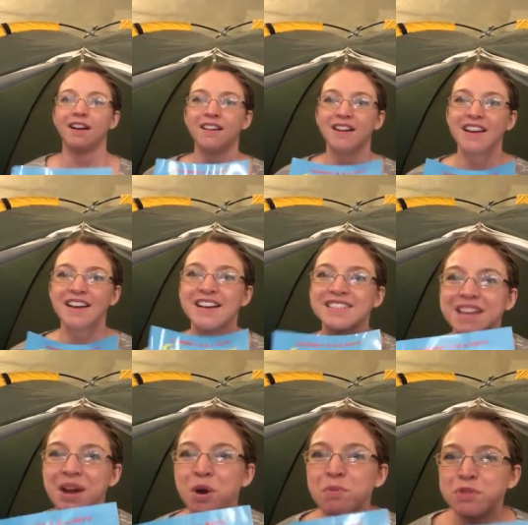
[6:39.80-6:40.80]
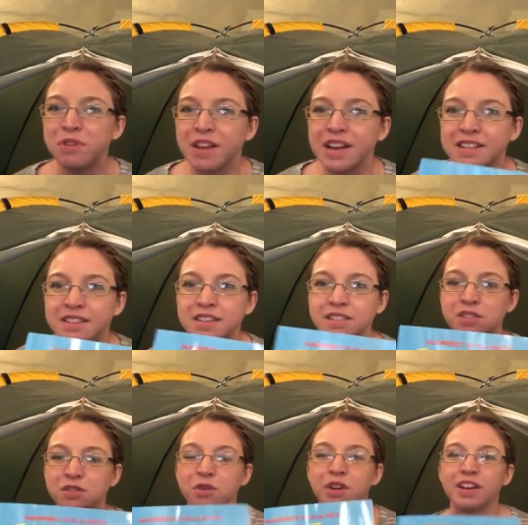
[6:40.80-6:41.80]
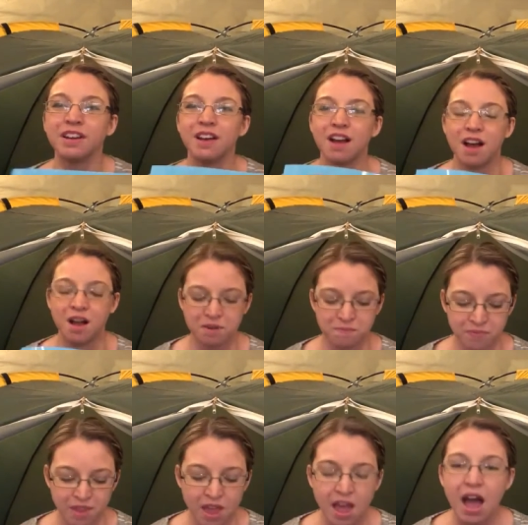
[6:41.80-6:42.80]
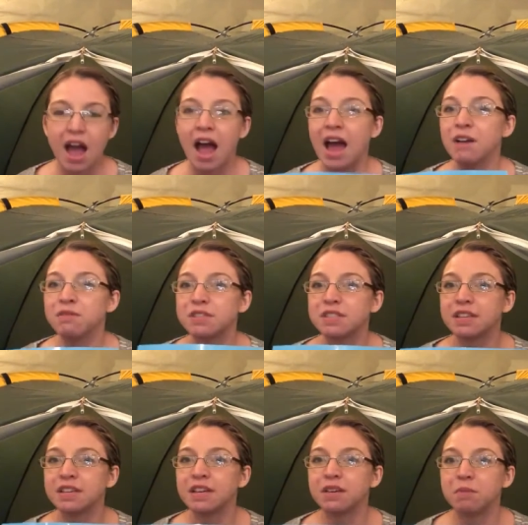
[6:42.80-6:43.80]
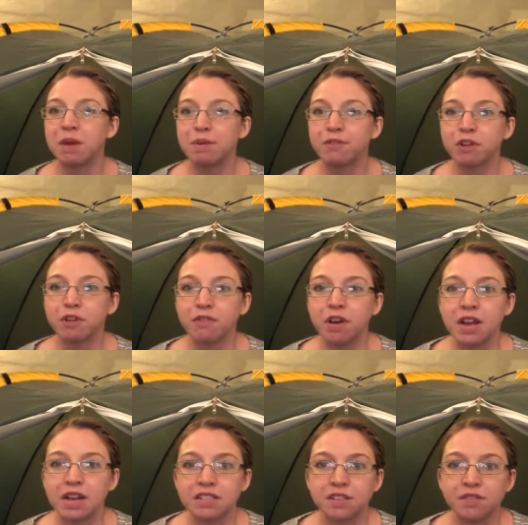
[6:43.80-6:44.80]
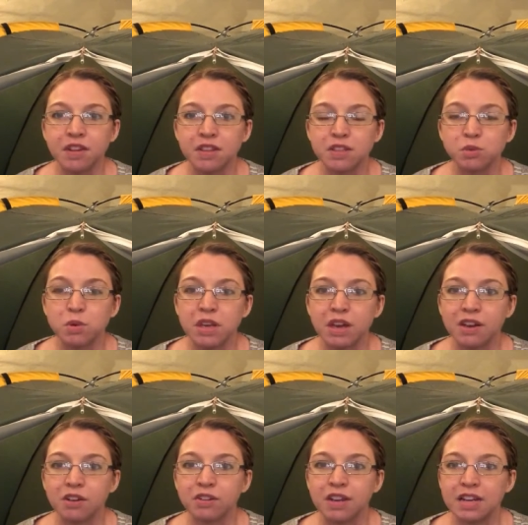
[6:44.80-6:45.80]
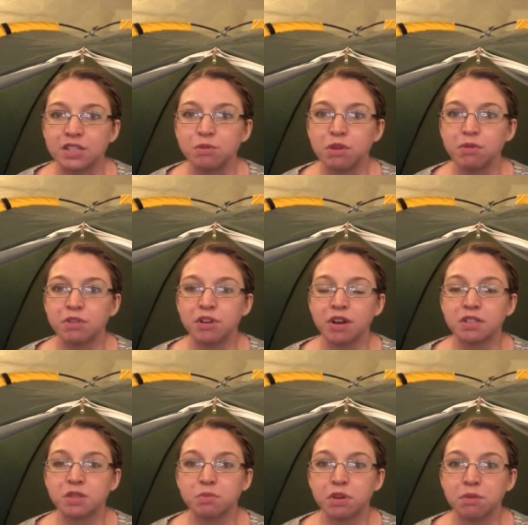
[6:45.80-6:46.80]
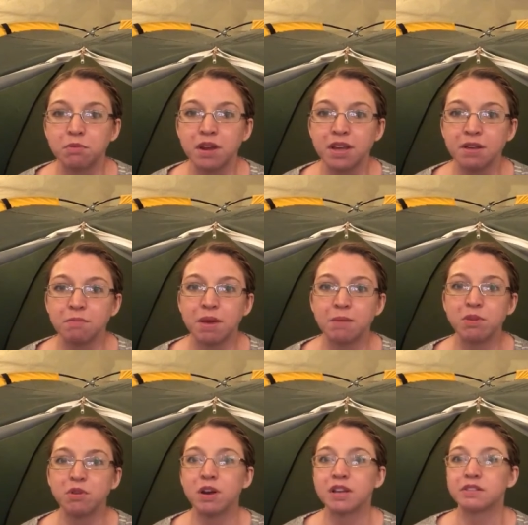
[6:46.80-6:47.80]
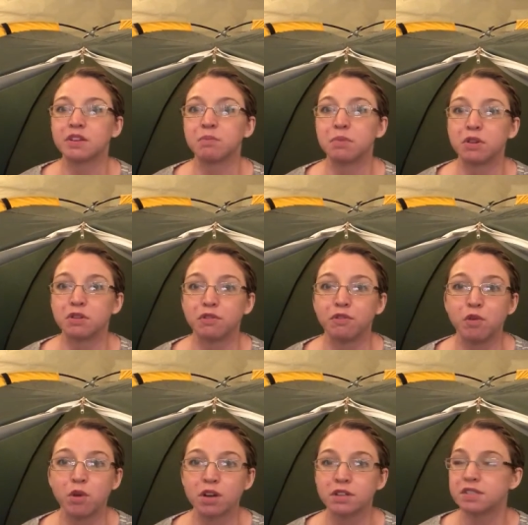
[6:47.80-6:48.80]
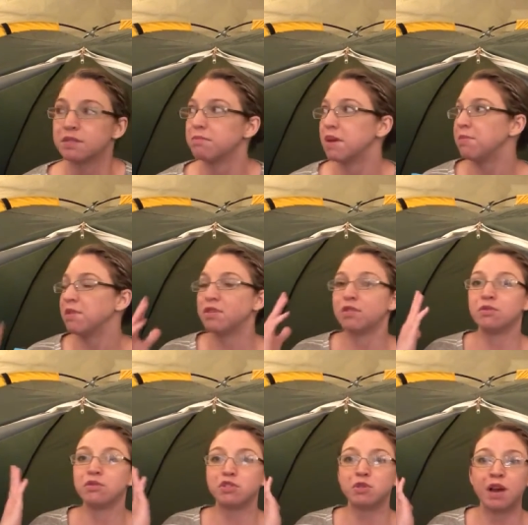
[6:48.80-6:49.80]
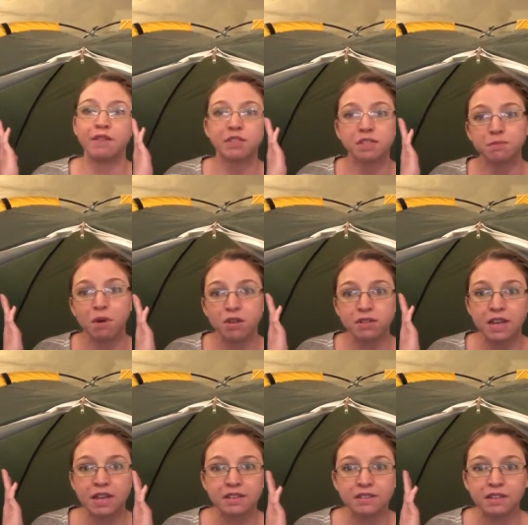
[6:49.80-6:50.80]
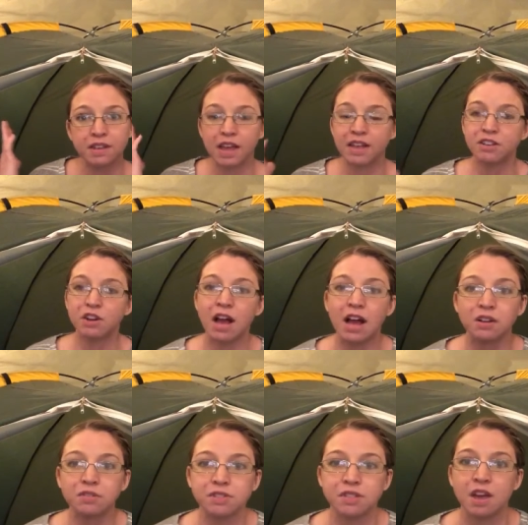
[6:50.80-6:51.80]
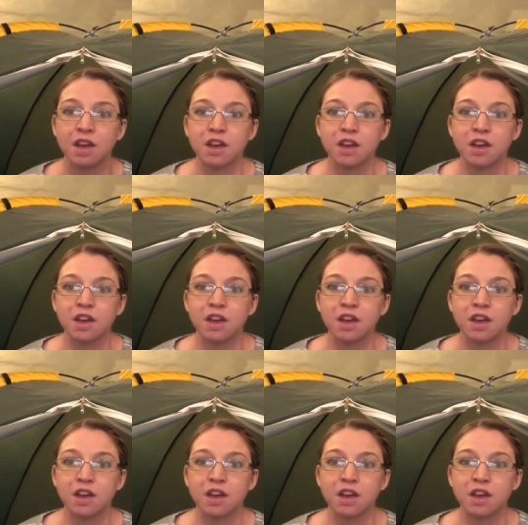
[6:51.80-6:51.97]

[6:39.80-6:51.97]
All right, guys, I hope you liked this story. Um, I was thinking maybe for a fun activity this weekend or next week when you're on spring break, maybe you guys could build a fort. Maybe you do have a small tent at your house.